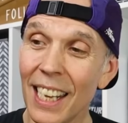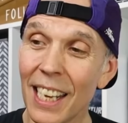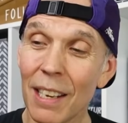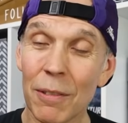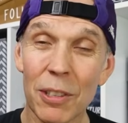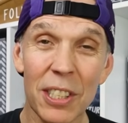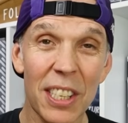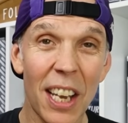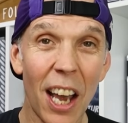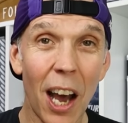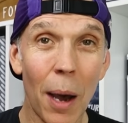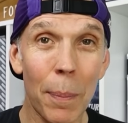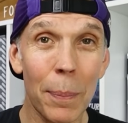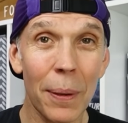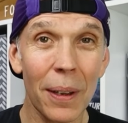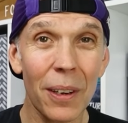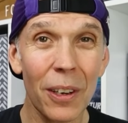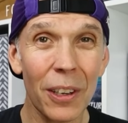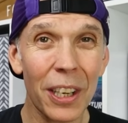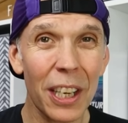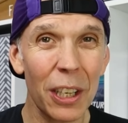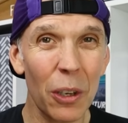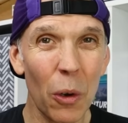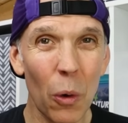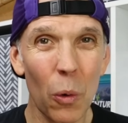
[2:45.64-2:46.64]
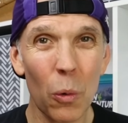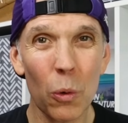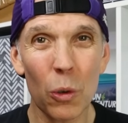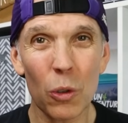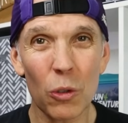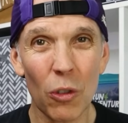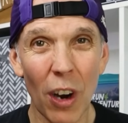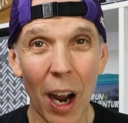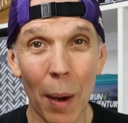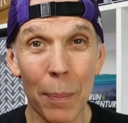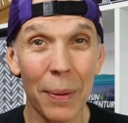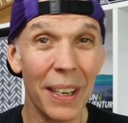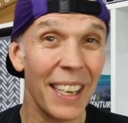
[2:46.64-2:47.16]
leaves the upper looking all
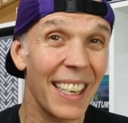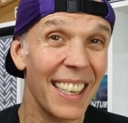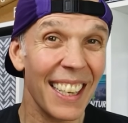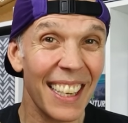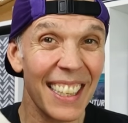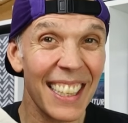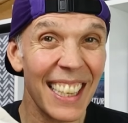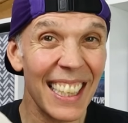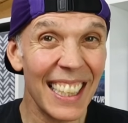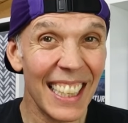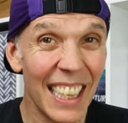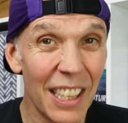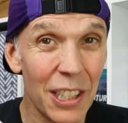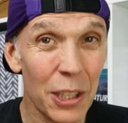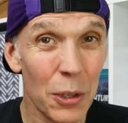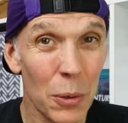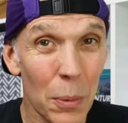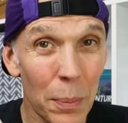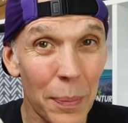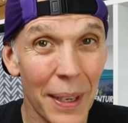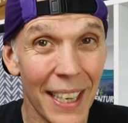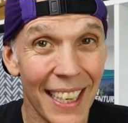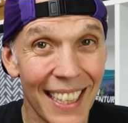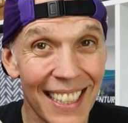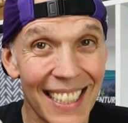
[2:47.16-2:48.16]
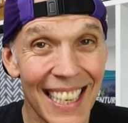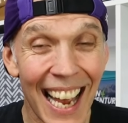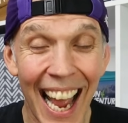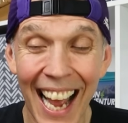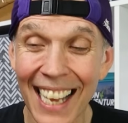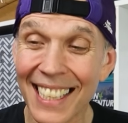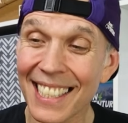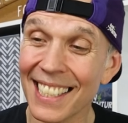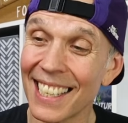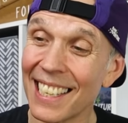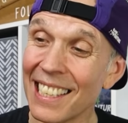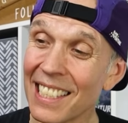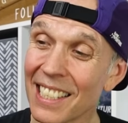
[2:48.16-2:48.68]
grubby and a little bit
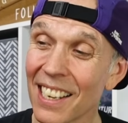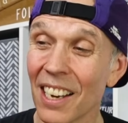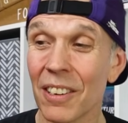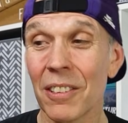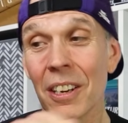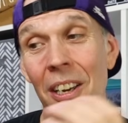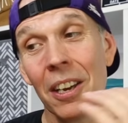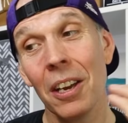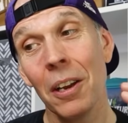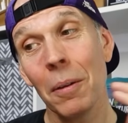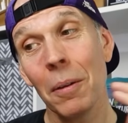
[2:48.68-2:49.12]
tatty. So